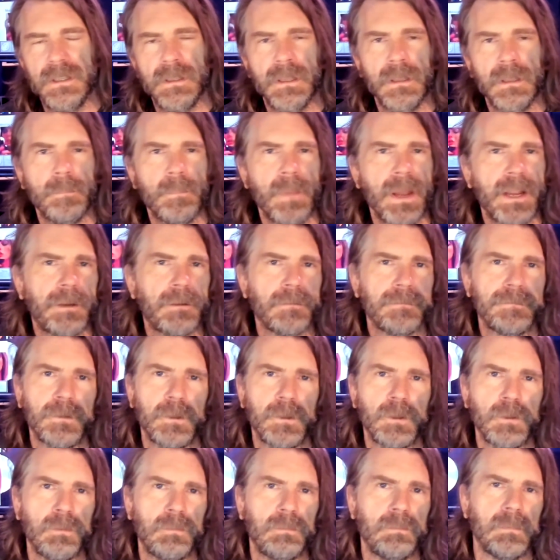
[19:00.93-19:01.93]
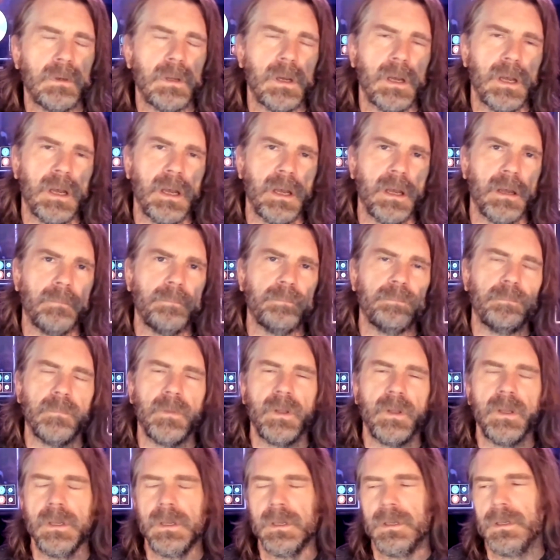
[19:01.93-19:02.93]
the microphone
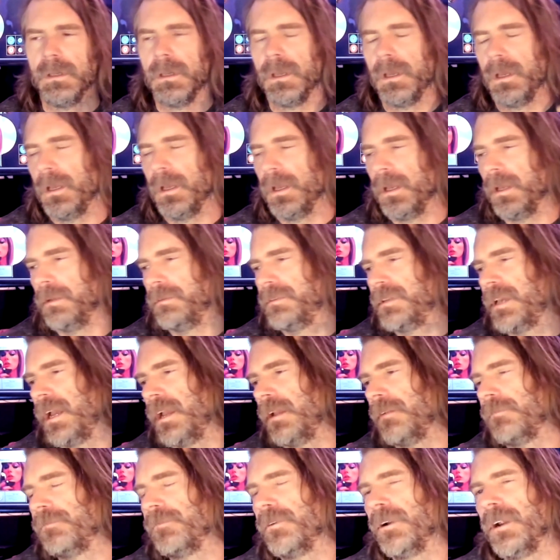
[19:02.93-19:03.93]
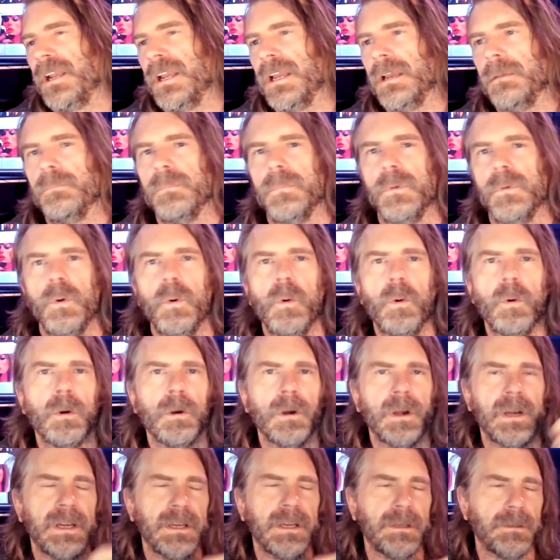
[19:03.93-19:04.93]
diaphragm
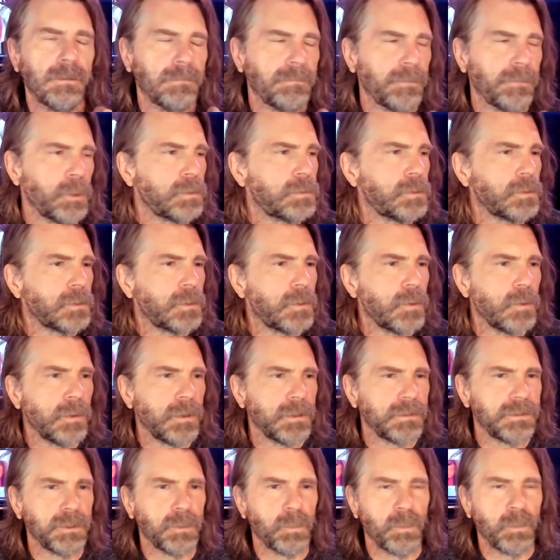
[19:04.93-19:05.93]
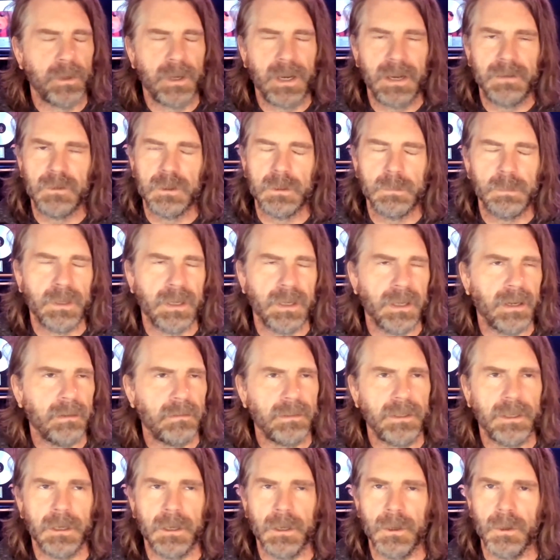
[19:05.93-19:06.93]
or in your vocal cords or whatever, but
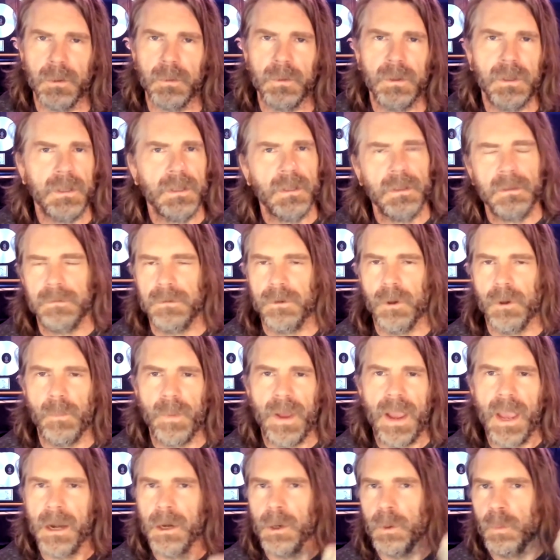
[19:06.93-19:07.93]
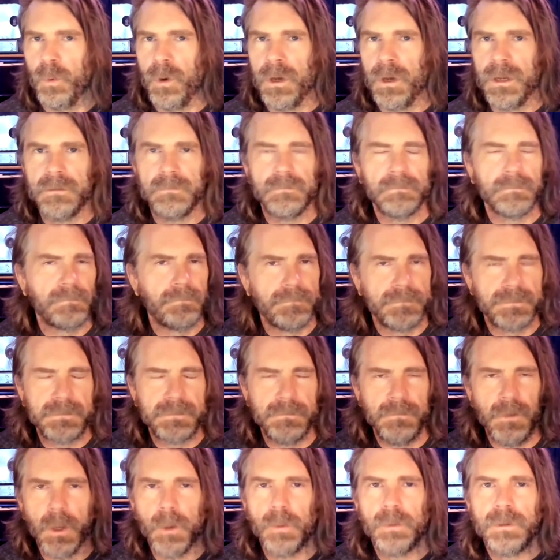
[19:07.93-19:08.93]
no matter what
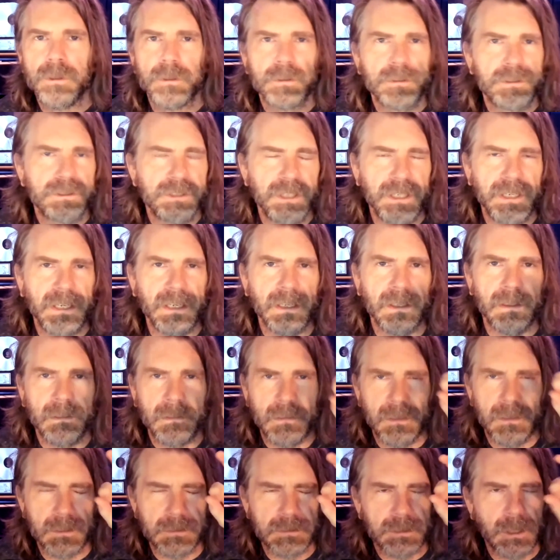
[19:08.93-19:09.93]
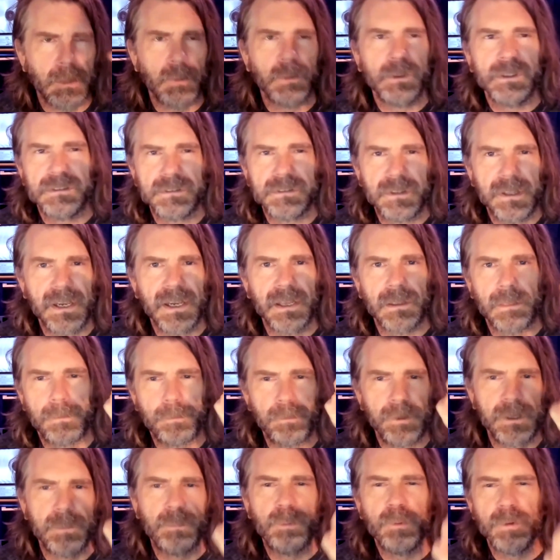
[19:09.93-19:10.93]
note you're singing, there's always that
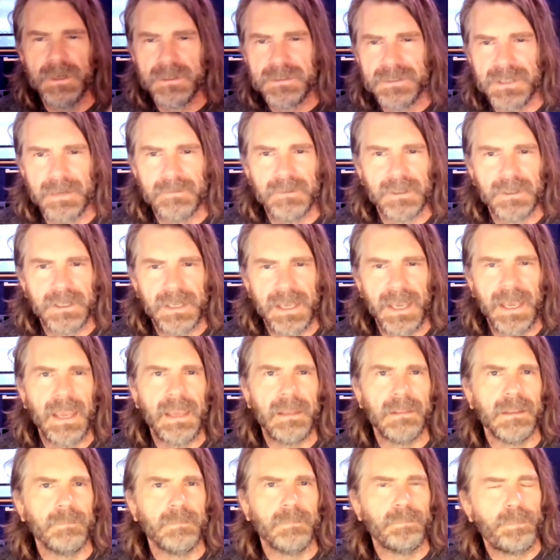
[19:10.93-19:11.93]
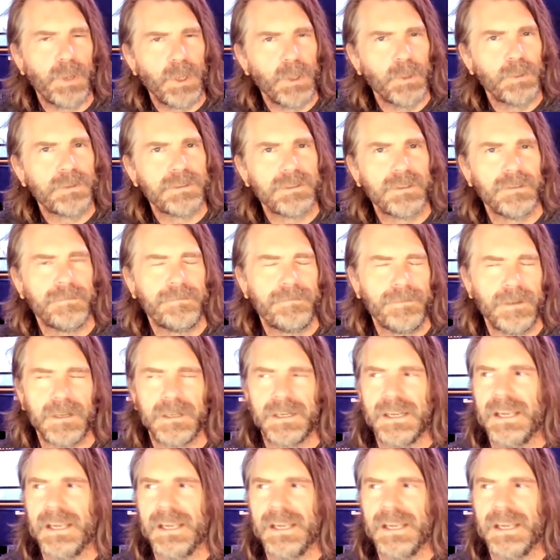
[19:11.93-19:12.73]
3.7K that pokes the fuck